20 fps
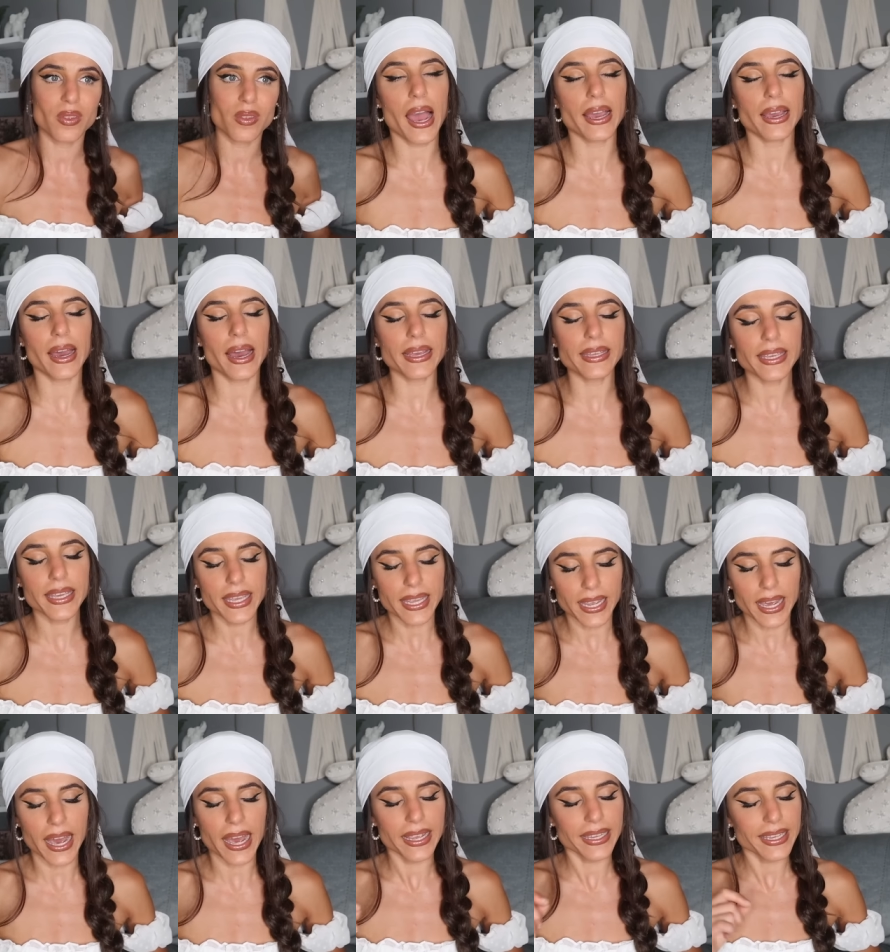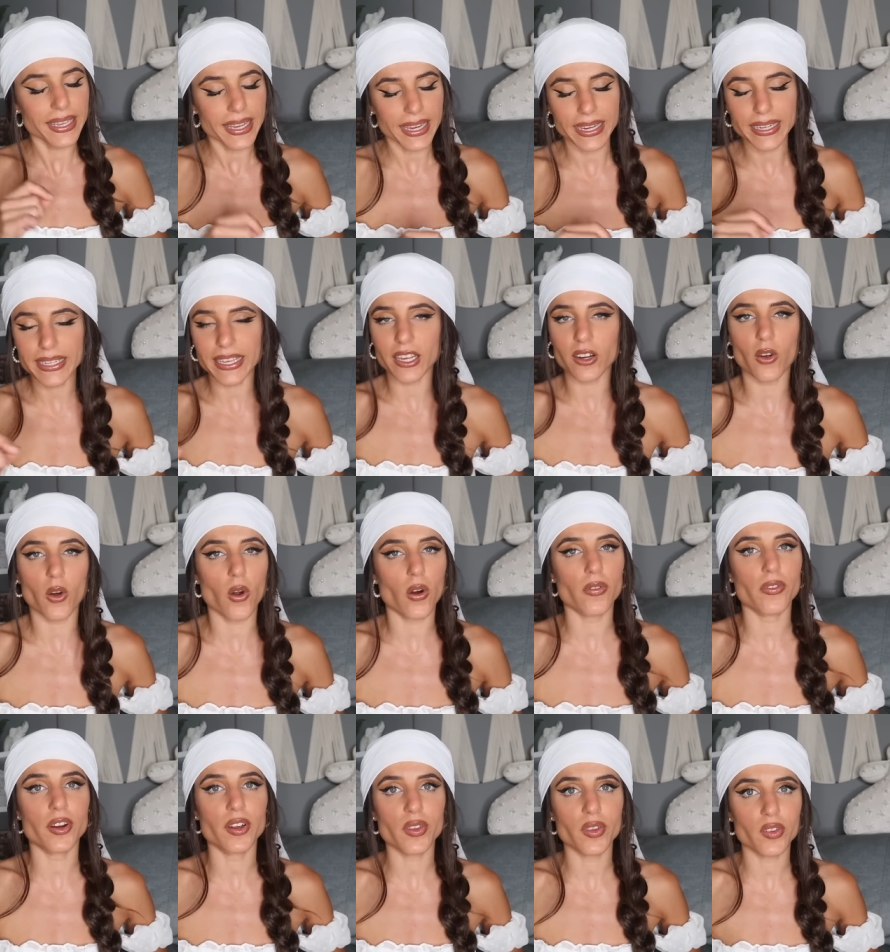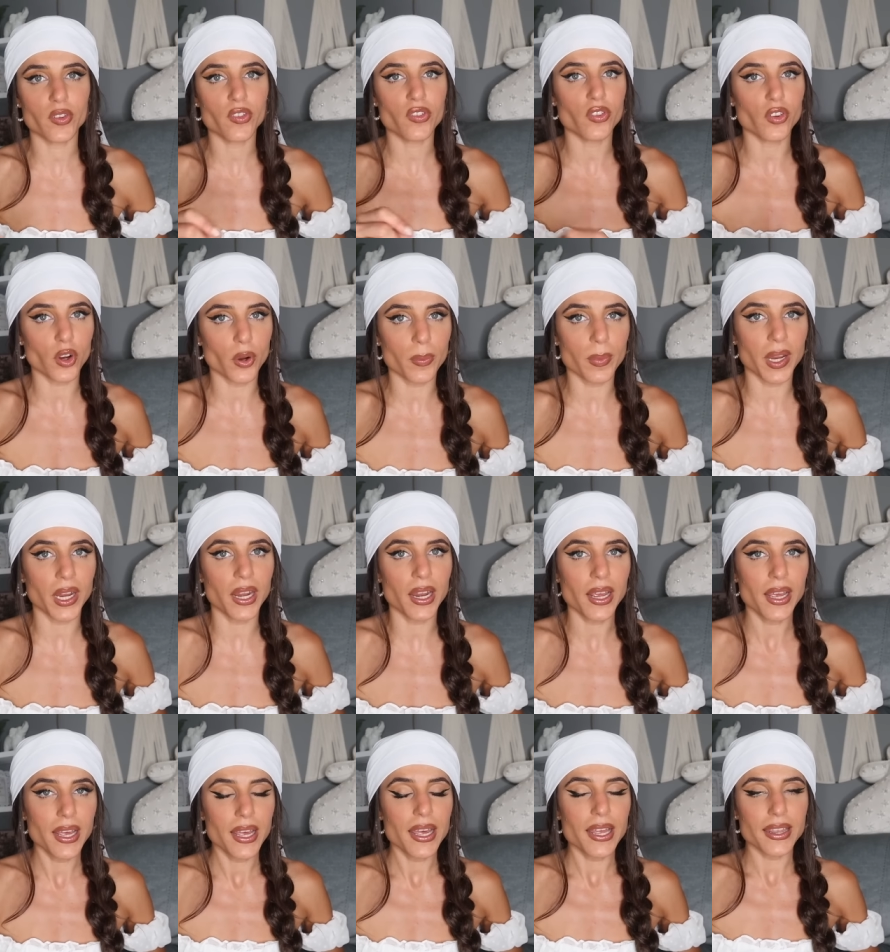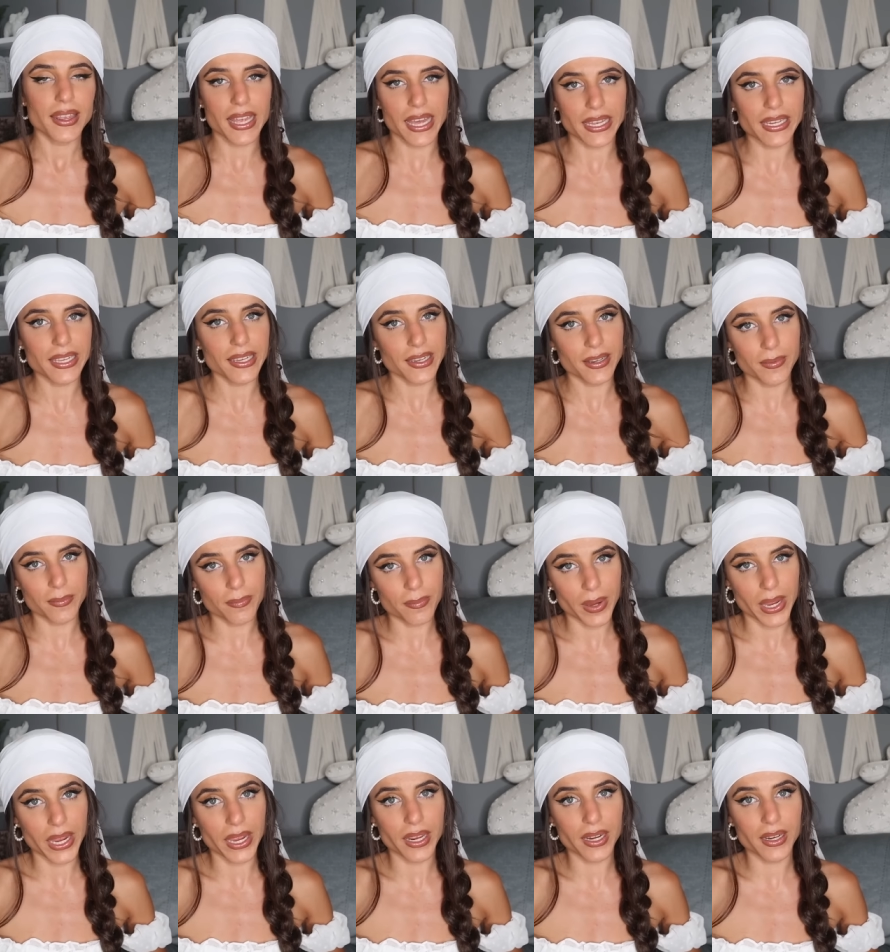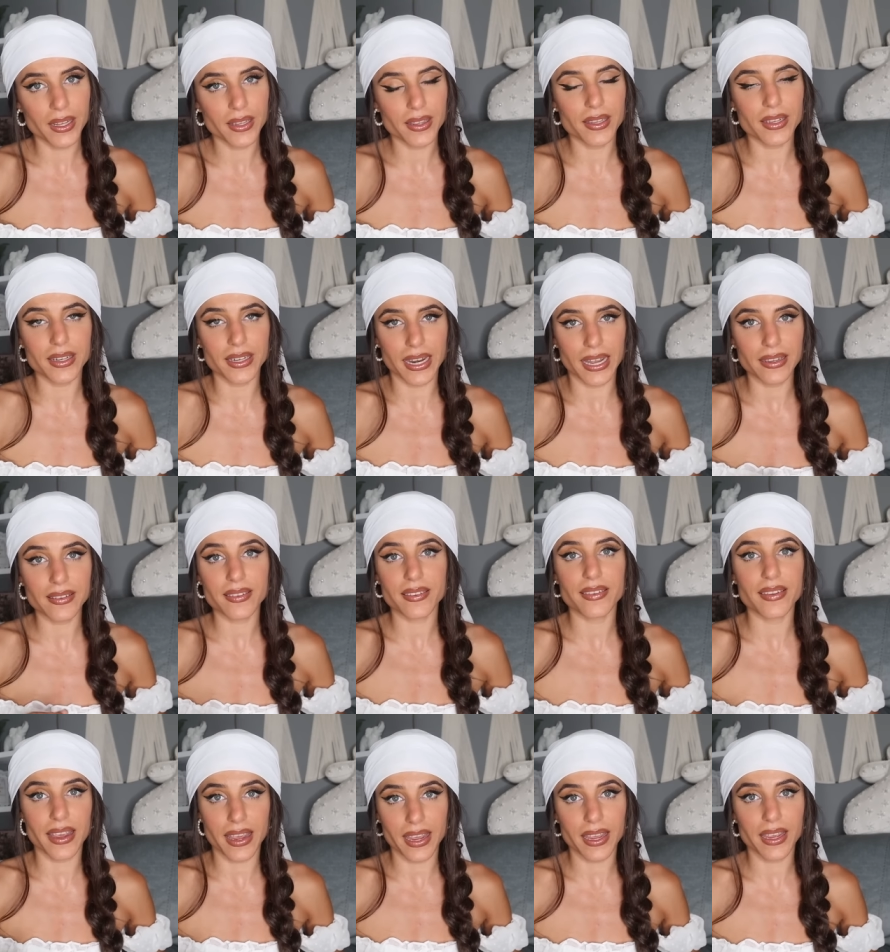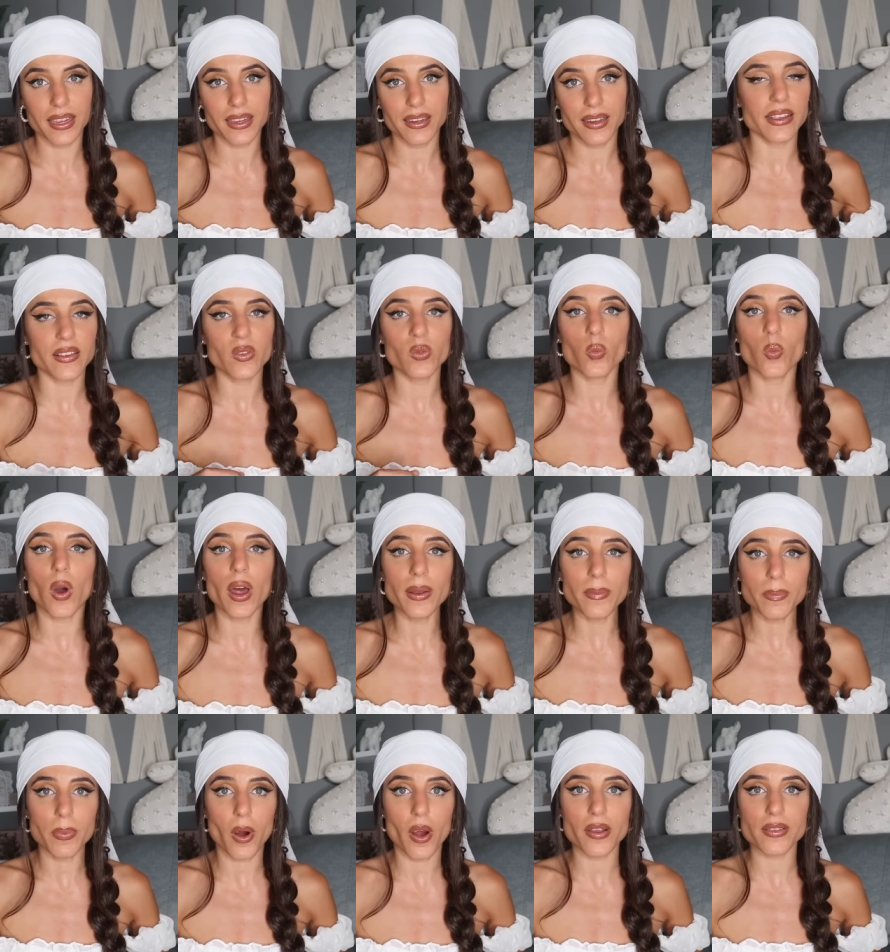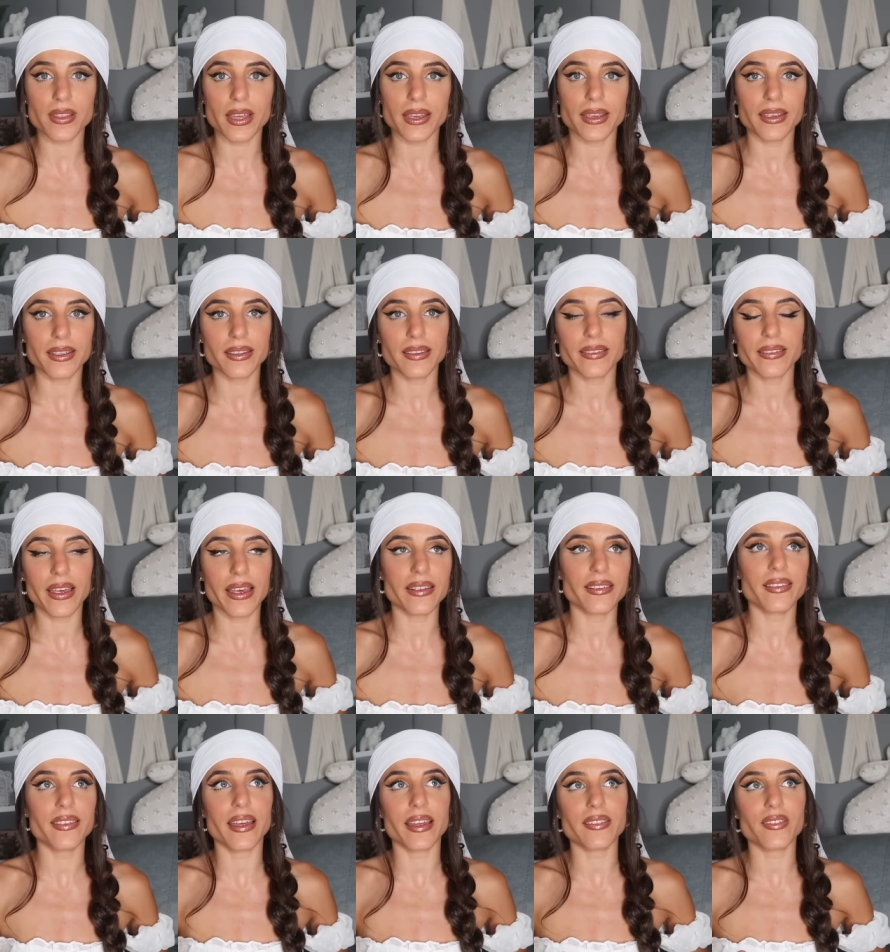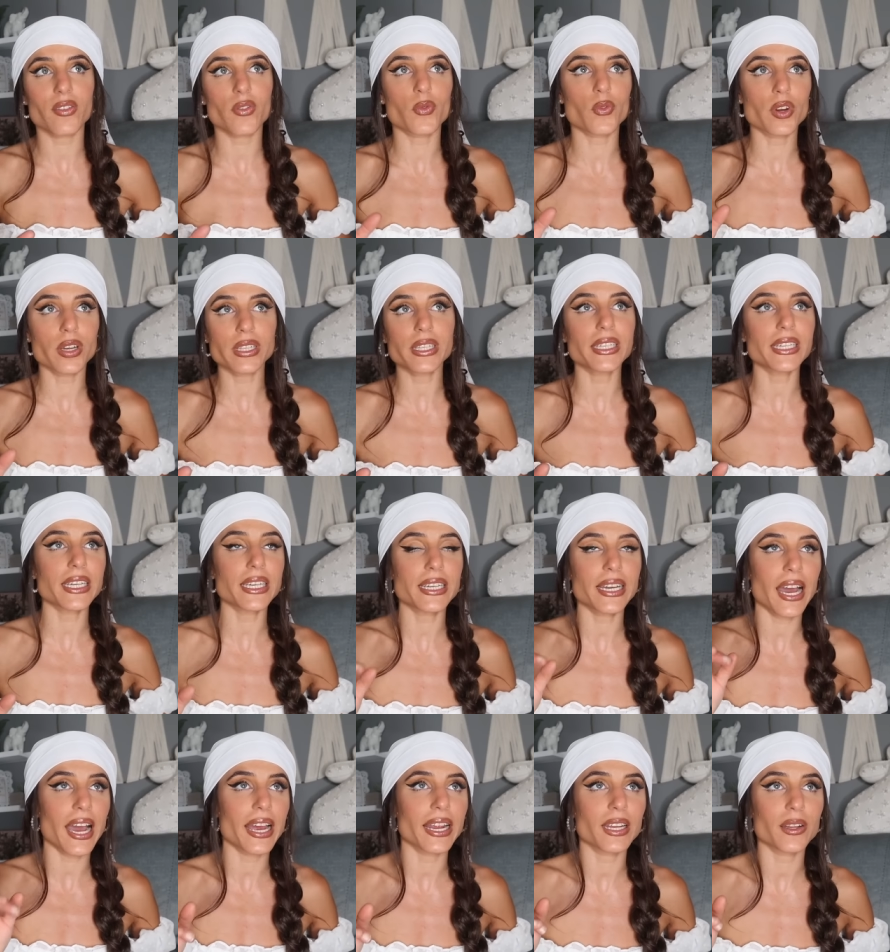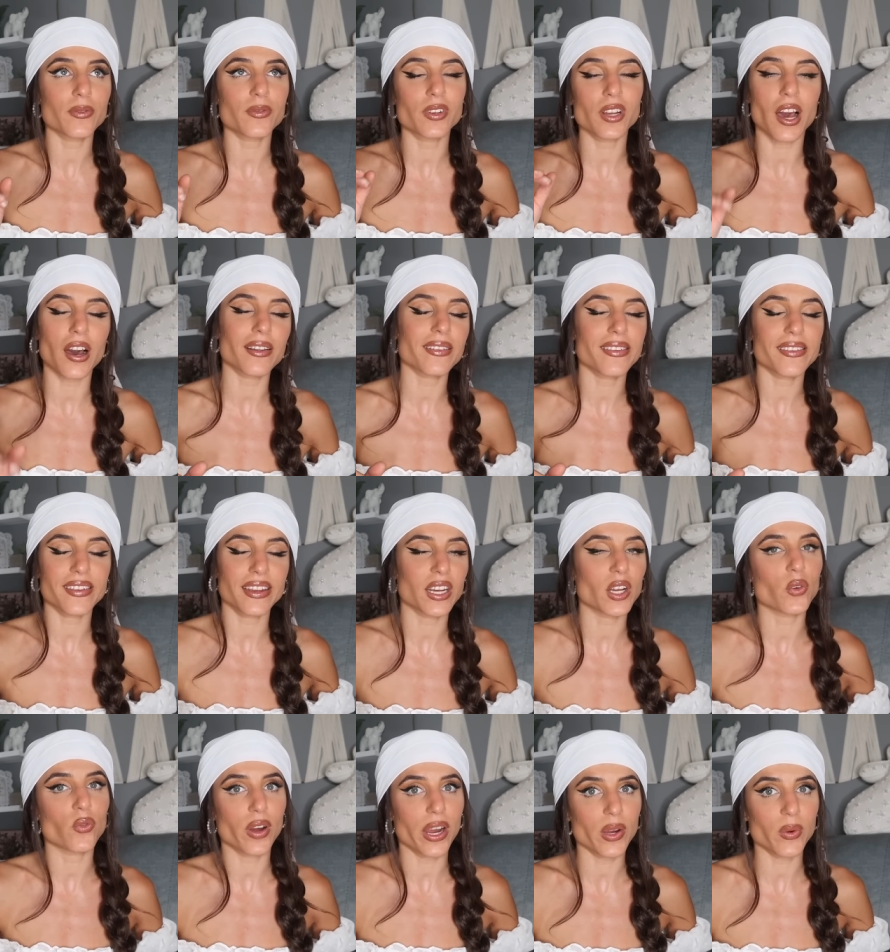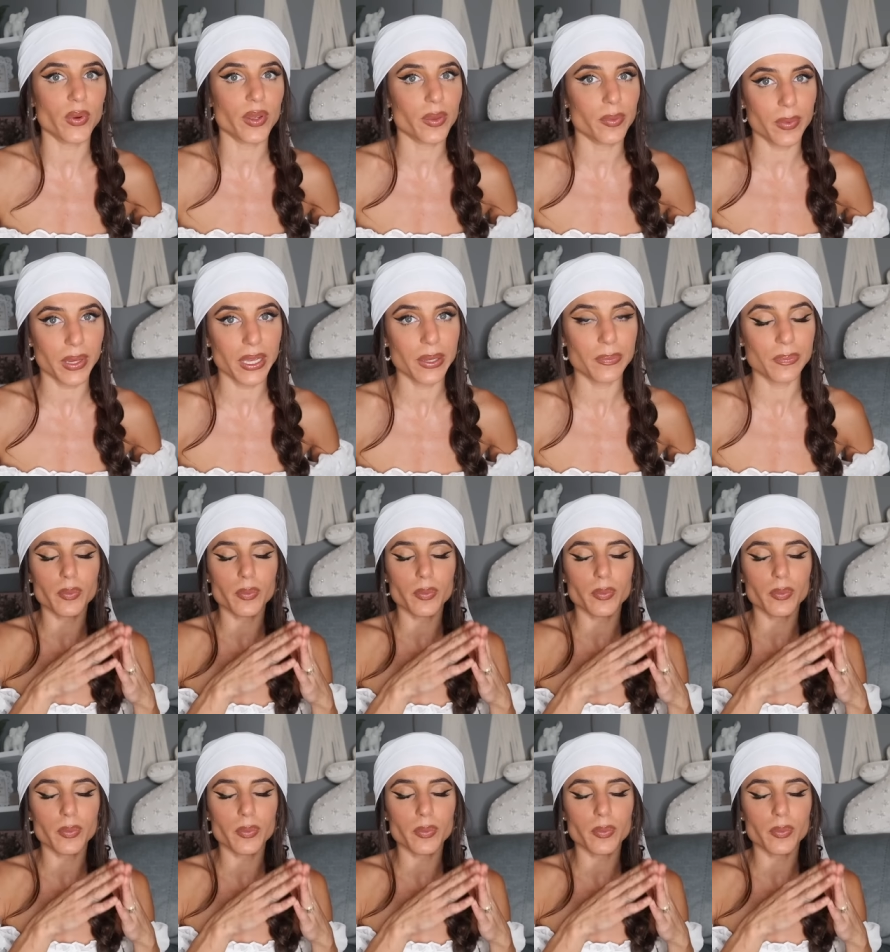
I, I can't I can't get over the sermon that he made the next day. There's one part that he says that's really kind of not sitting right with me.